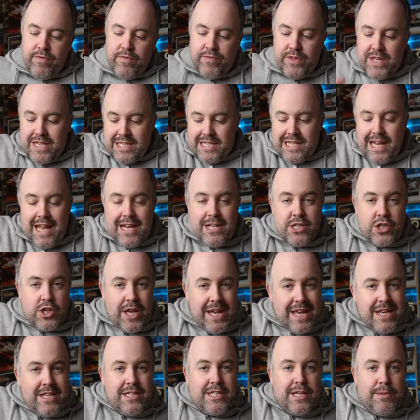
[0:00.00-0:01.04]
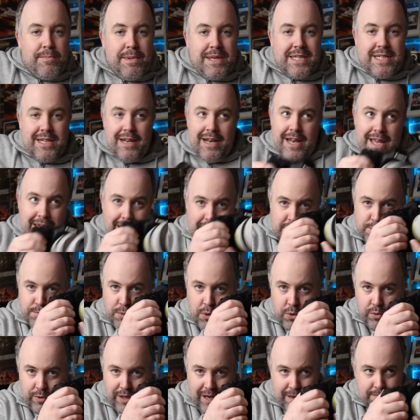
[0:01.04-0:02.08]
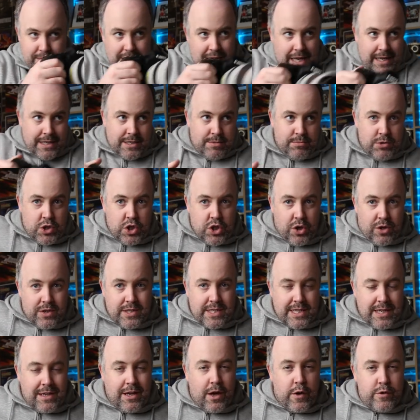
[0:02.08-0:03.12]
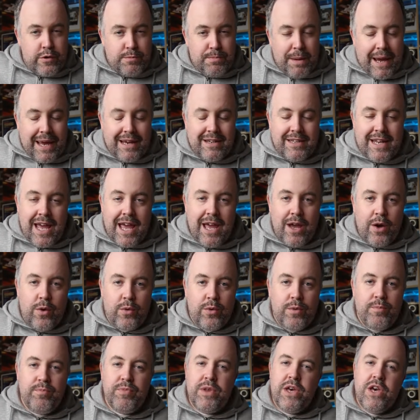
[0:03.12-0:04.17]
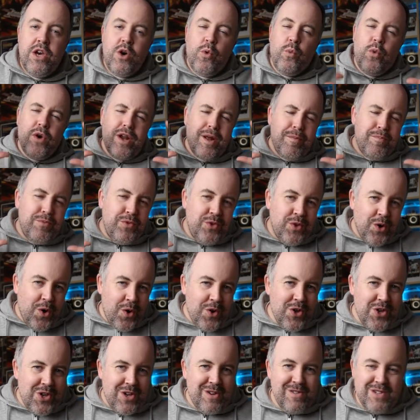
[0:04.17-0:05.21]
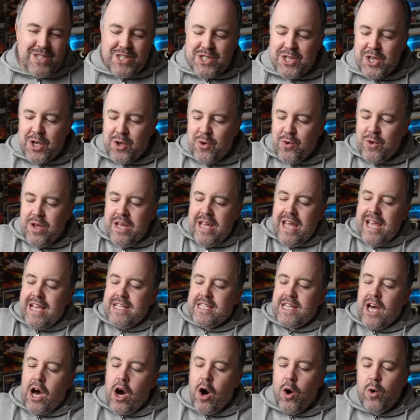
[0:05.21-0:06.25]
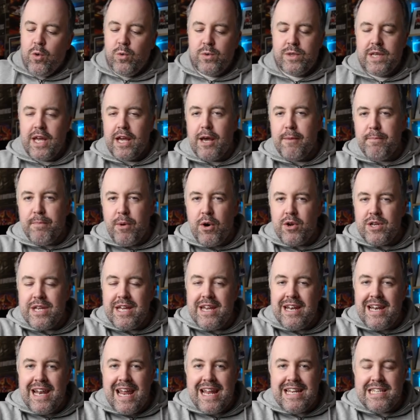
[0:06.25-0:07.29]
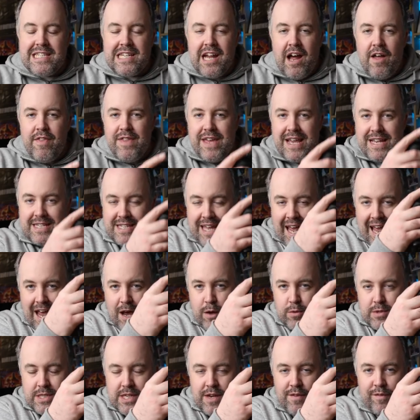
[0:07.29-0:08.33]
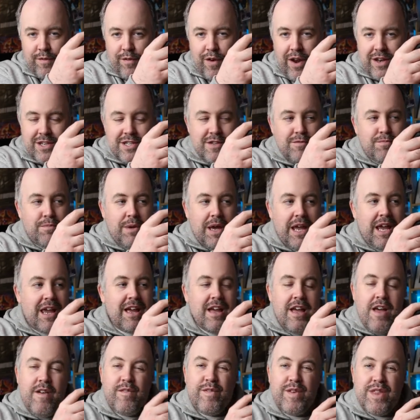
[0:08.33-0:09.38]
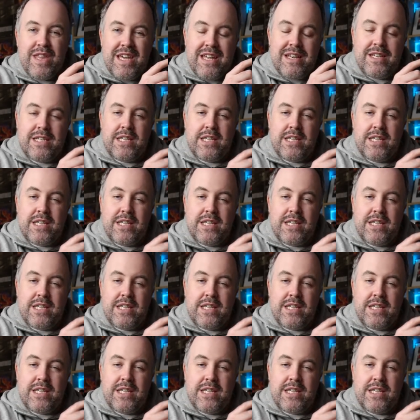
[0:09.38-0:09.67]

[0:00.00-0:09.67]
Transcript: This lens intermittently gets pulled up, takes some shots, and goes back down. What I'm not used to is holding a body and lens like this out in front of me for the